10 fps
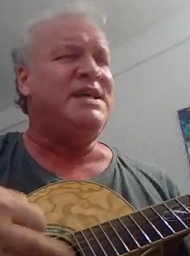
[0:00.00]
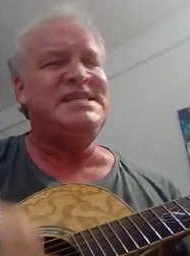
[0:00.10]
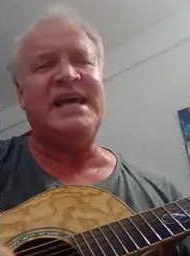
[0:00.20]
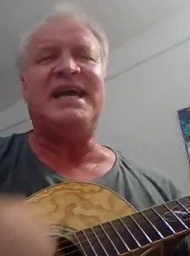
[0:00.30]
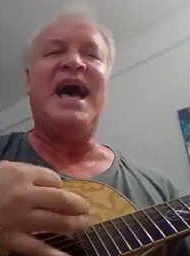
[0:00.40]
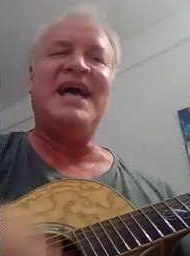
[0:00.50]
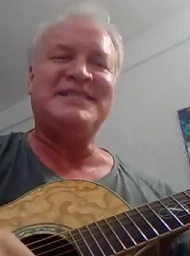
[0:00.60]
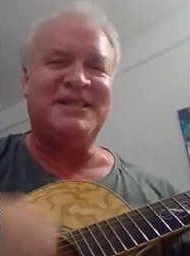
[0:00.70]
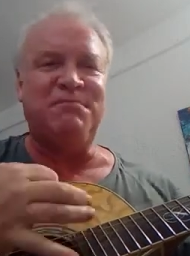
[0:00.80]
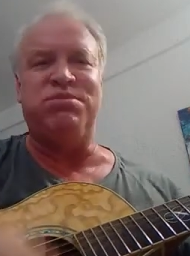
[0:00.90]
yes, I
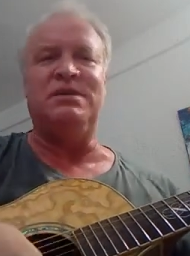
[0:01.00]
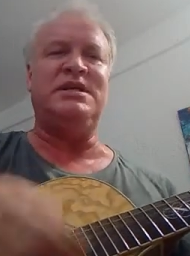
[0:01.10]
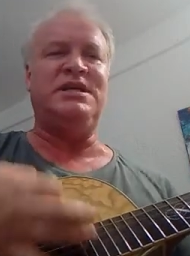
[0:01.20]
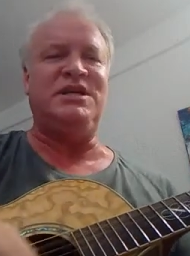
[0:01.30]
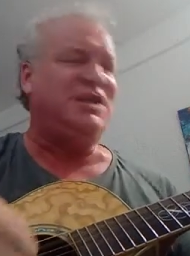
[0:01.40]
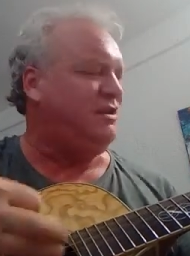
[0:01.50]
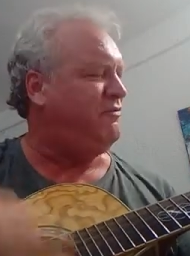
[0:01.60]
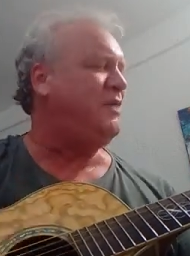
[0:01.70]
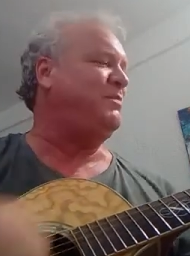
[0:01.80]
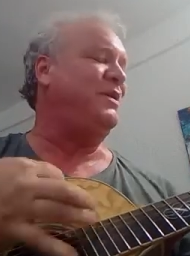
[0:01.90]
got to believe
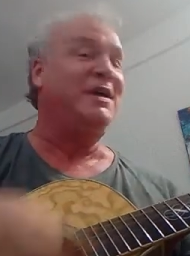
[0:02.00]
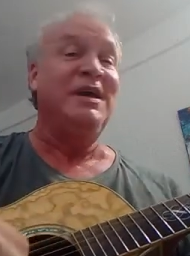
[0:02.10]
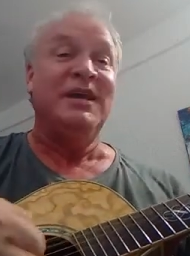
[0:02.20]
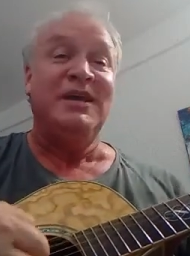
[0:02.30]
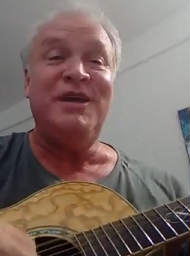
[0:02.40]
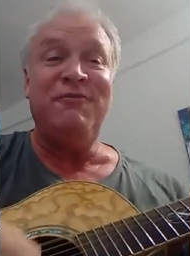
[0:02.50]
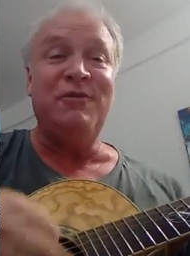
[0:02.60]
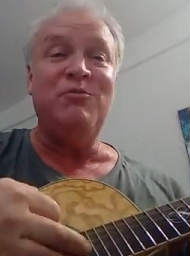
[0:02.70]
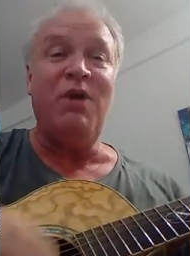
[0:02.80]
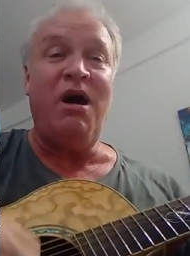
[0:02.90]
it, but if
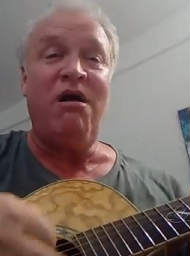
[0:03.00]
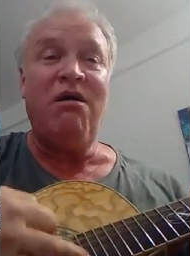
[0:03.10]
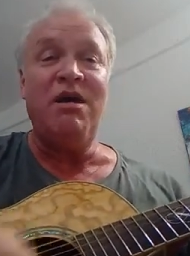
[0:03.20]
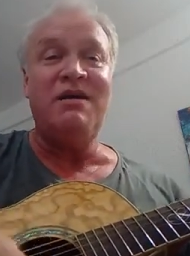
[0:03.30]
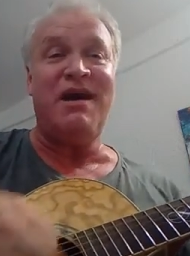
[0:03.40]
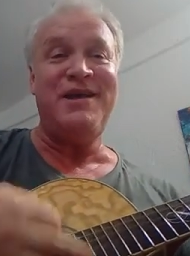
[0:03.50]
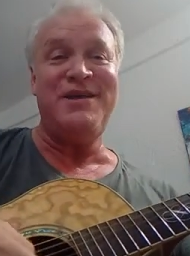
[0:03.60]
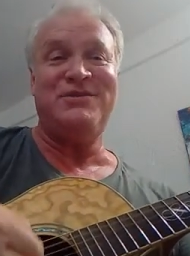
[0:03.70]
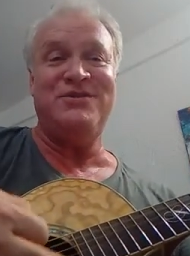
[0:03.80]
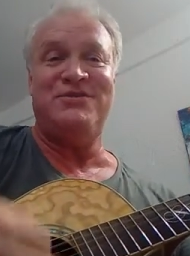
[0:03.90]
I'm wrong and I
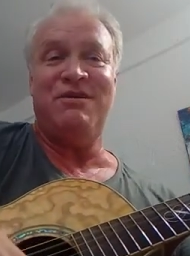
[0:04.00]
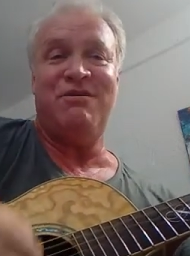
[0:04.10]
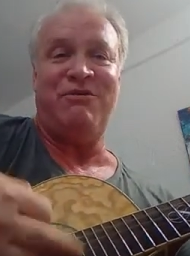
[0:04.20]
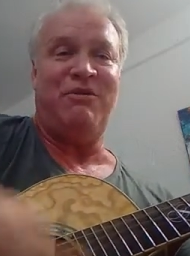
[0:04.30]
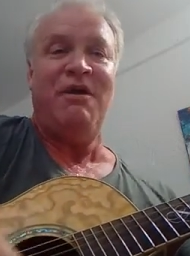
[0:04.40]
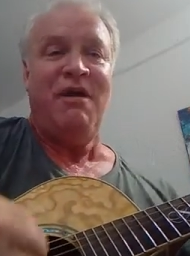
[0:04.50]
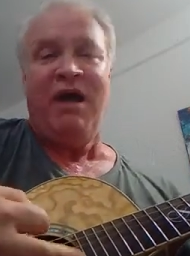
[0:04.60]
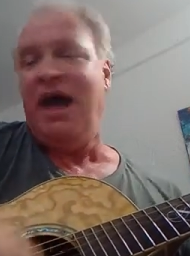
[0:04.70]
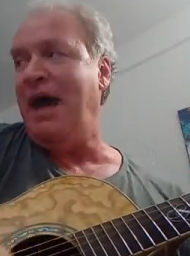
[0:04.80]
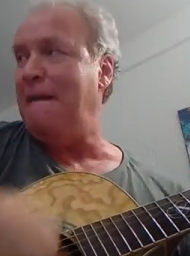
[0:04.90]
hit the dirt,
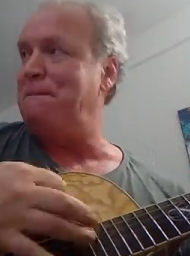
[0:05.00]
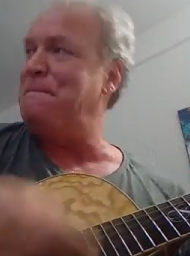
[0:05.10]
how